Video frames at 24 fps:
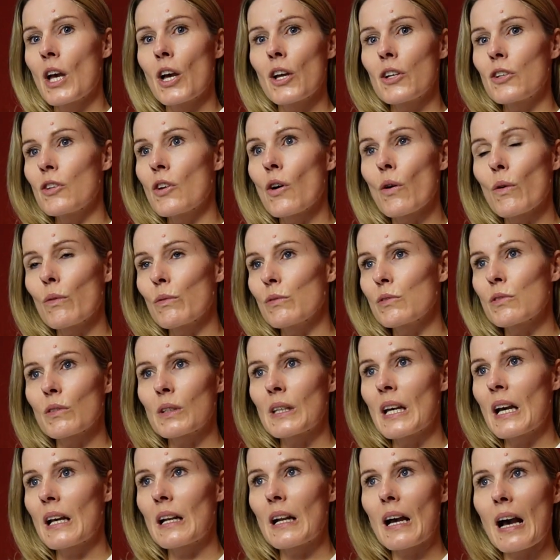No, so
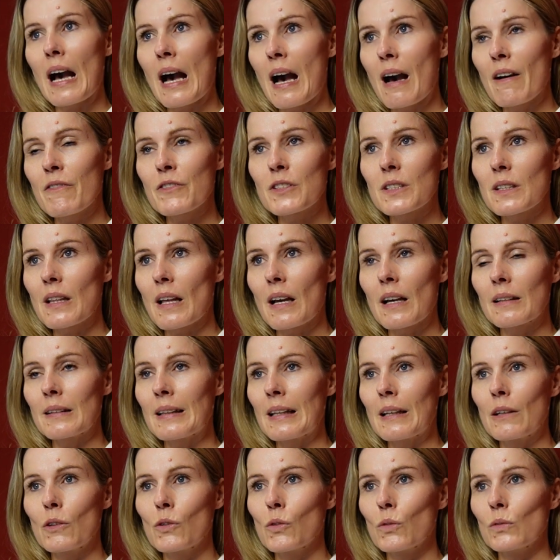kind of after that, and
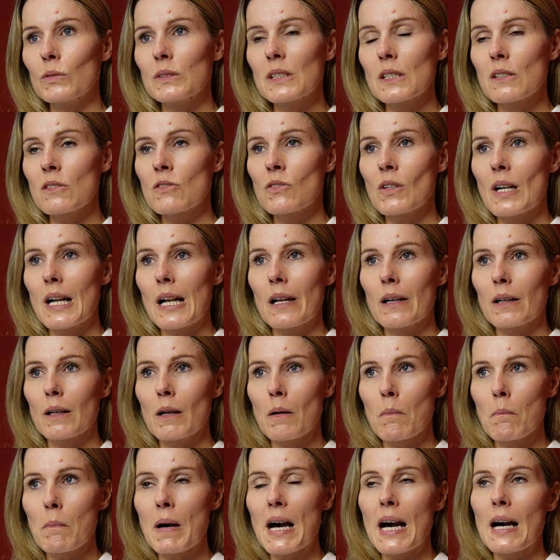then going to Australia and
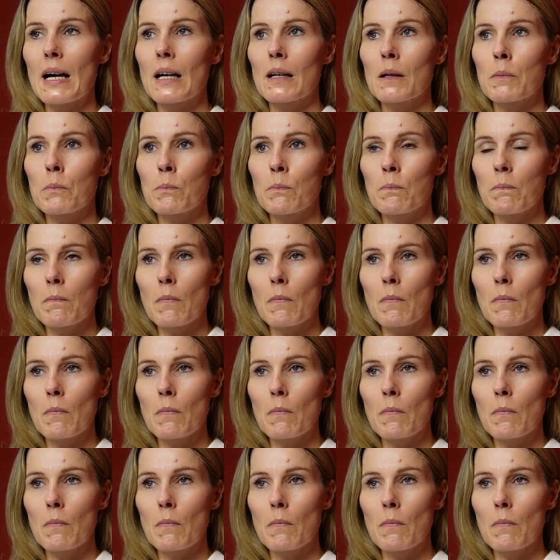come back,